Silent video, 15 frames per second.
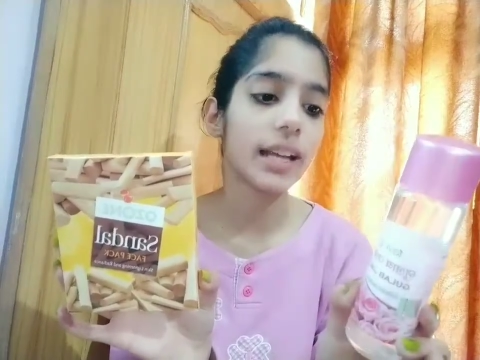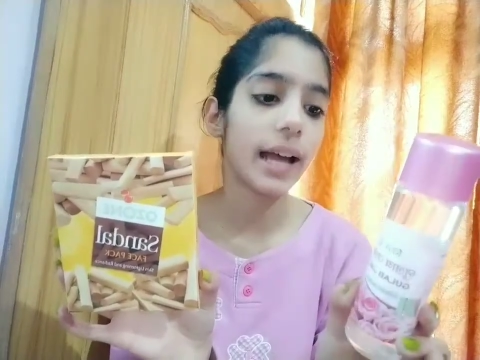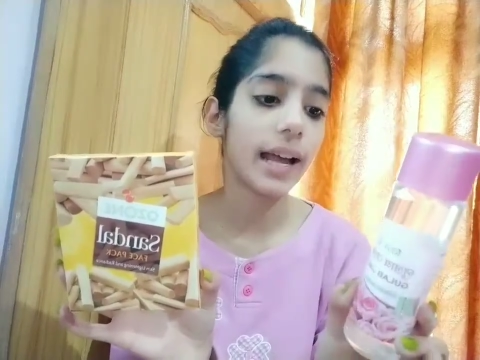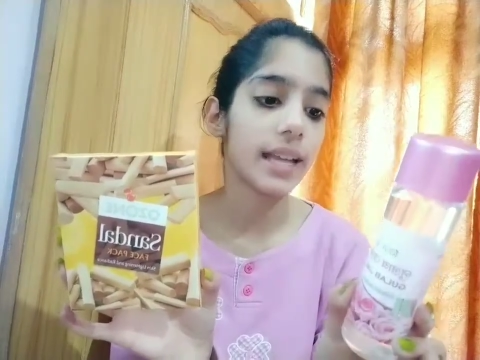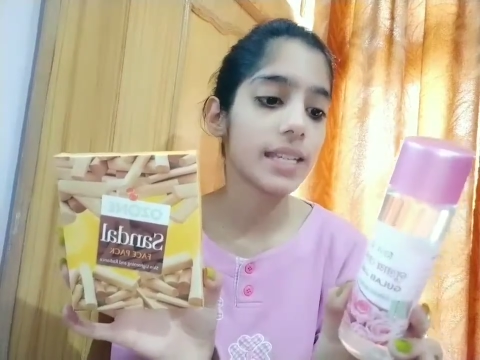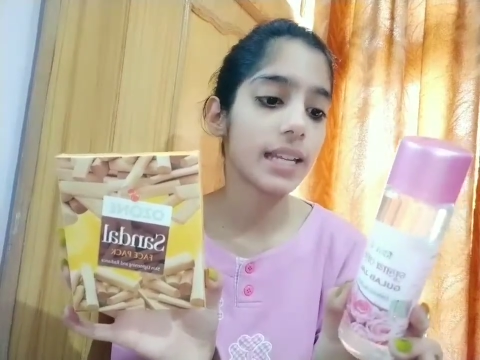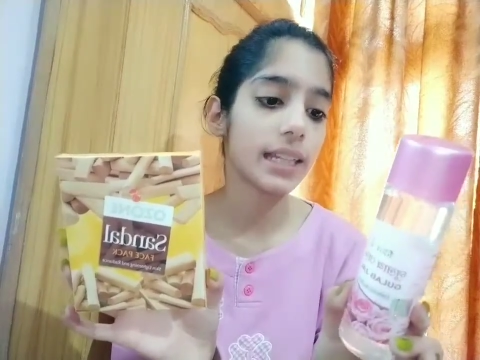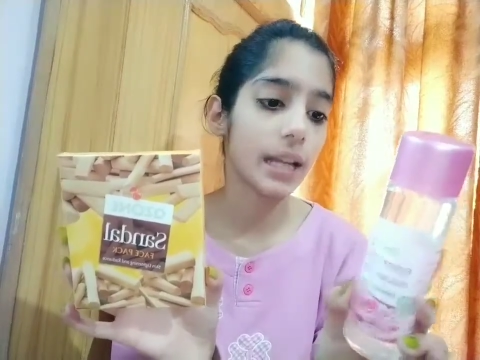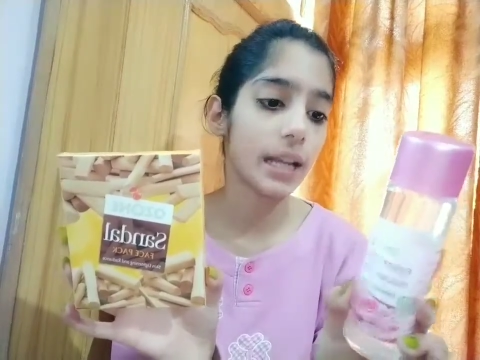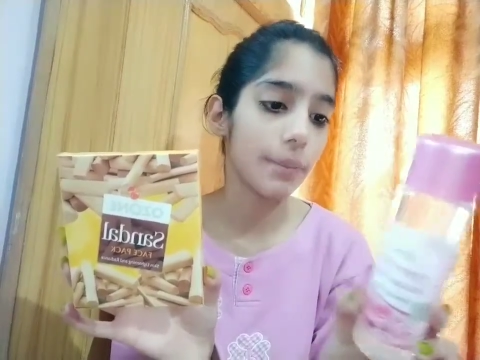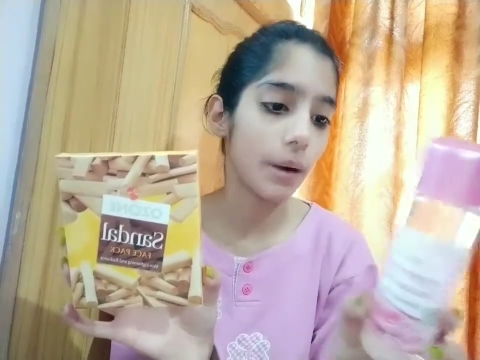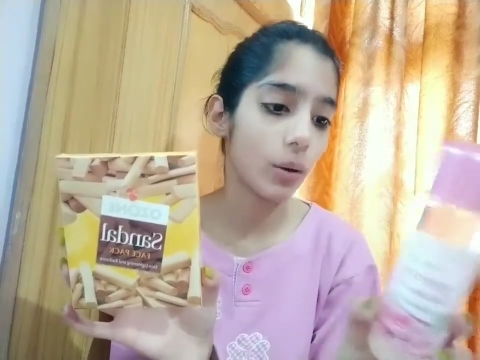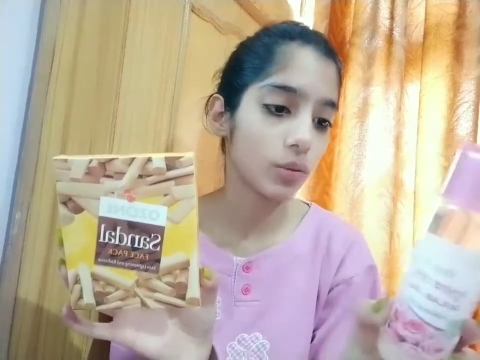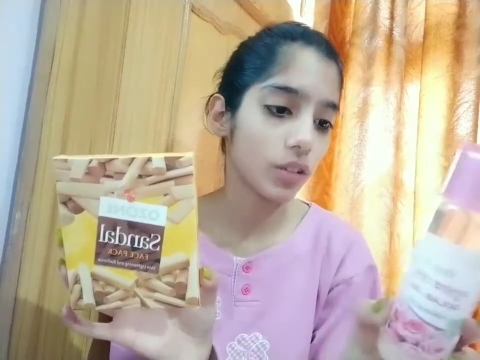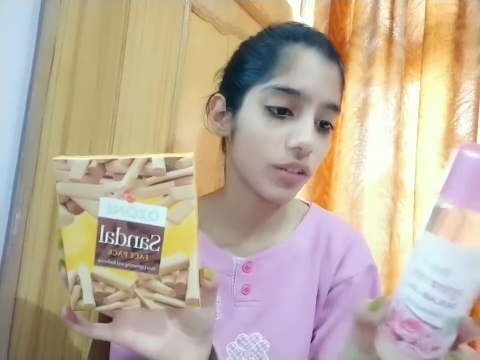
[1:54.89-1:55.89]
and the amount
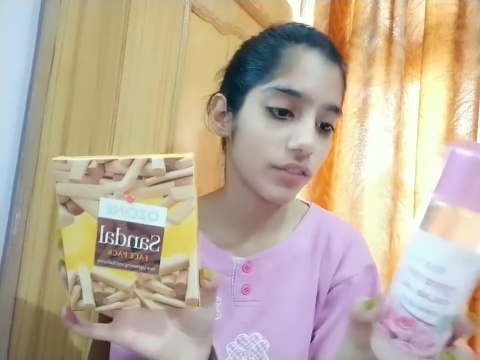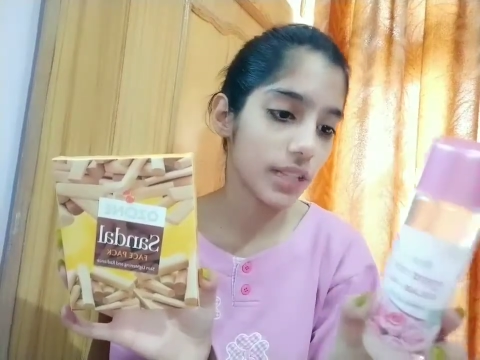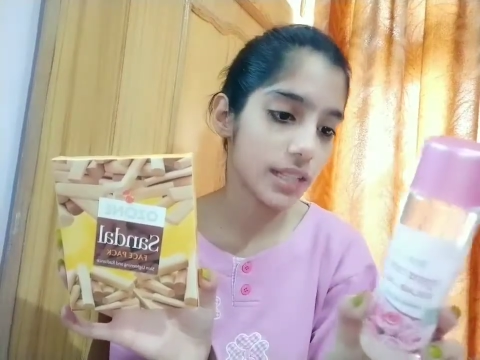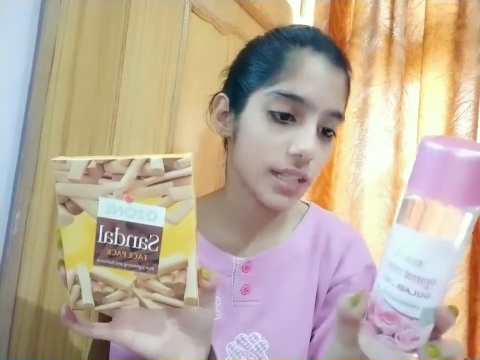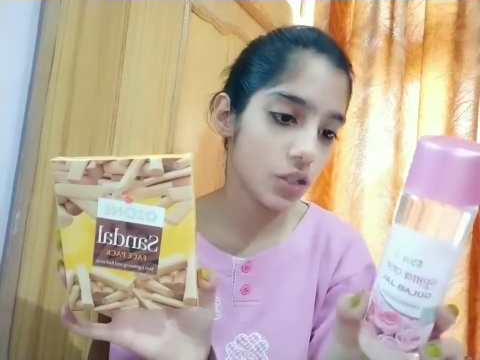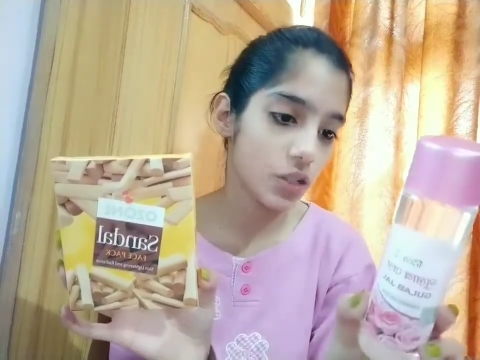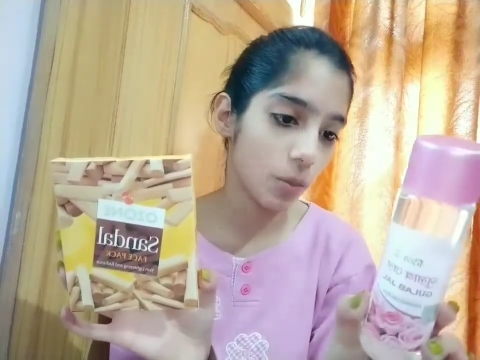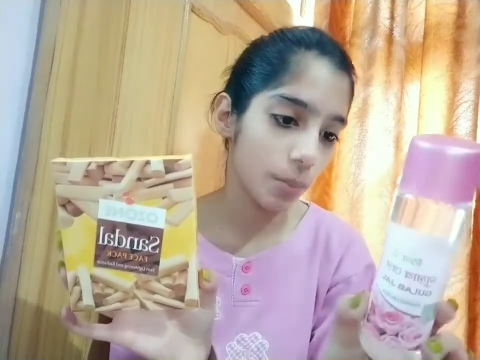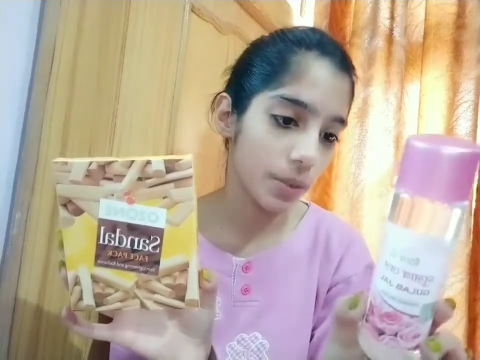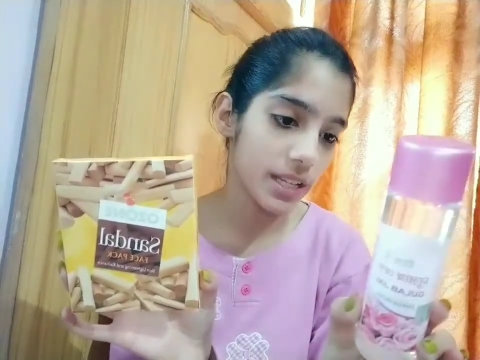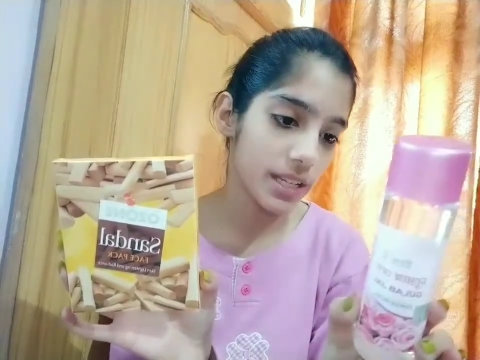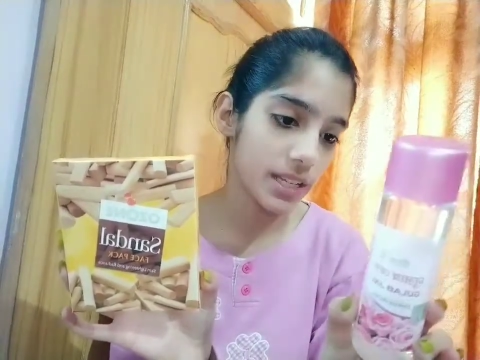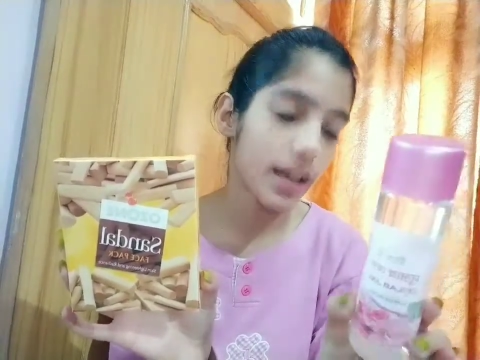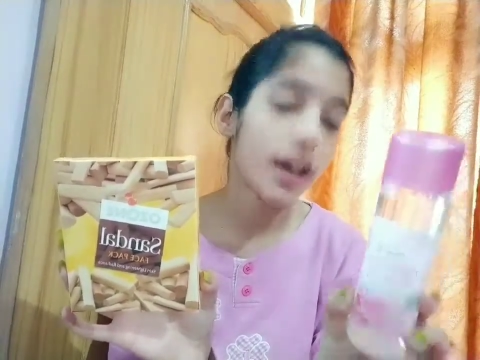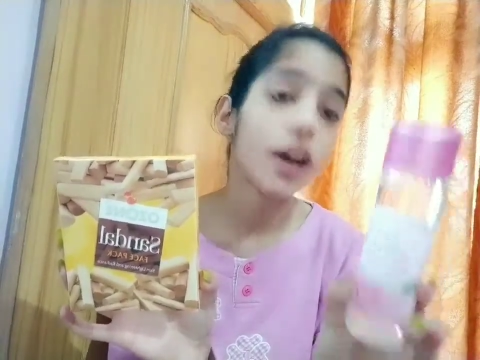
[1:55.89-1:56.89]
of this is rupees
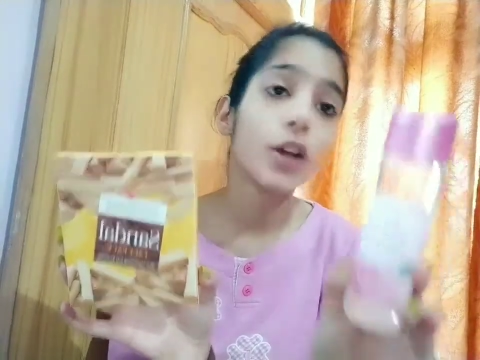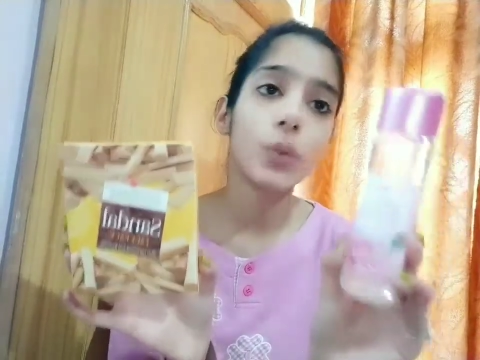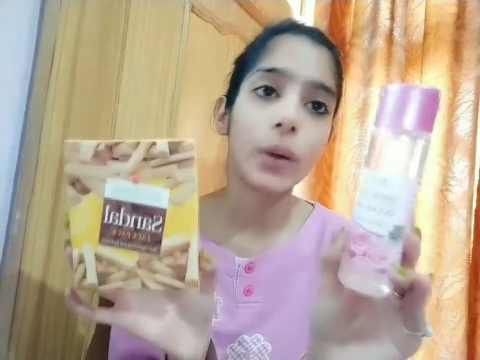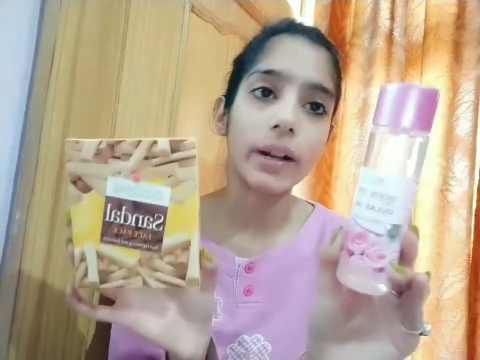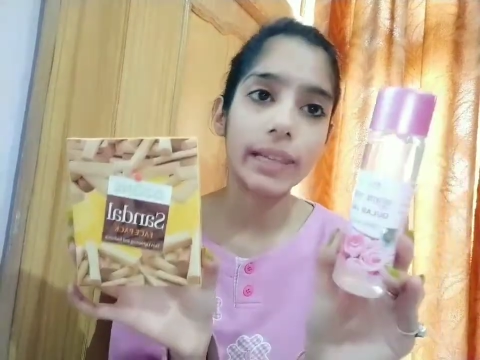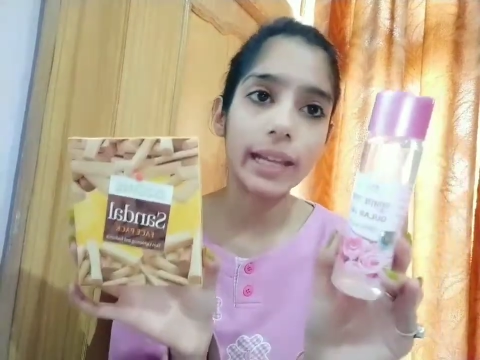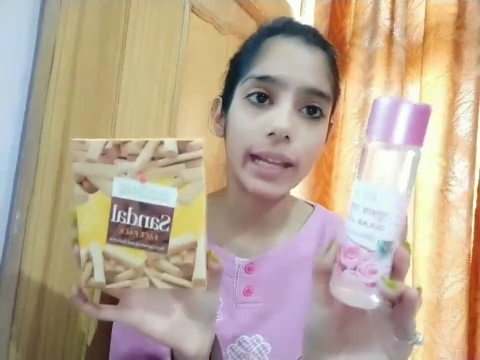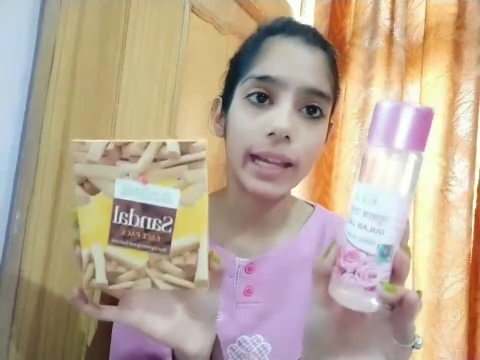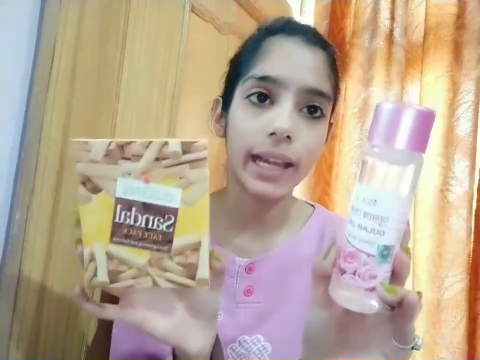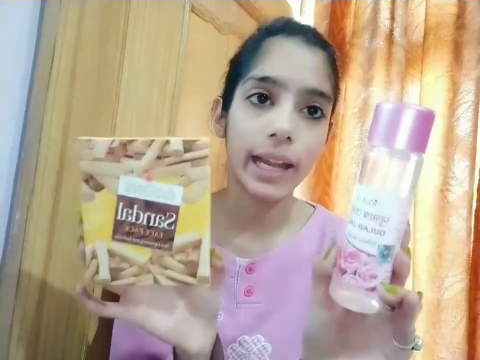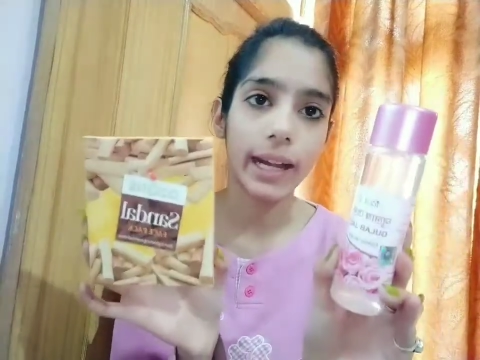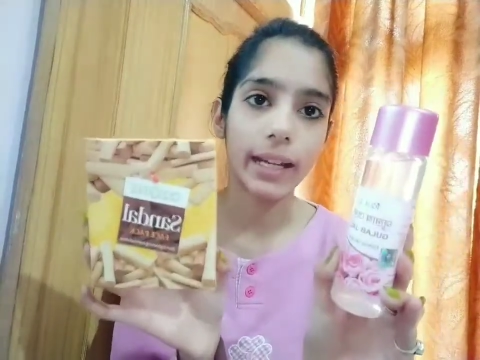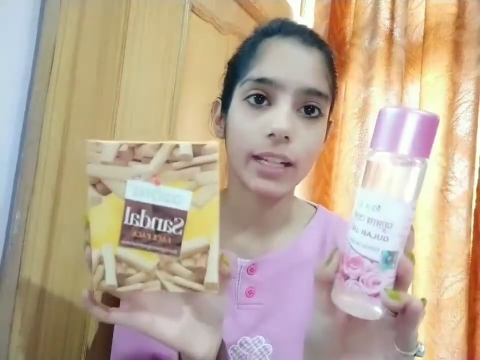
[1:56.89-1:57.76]
28.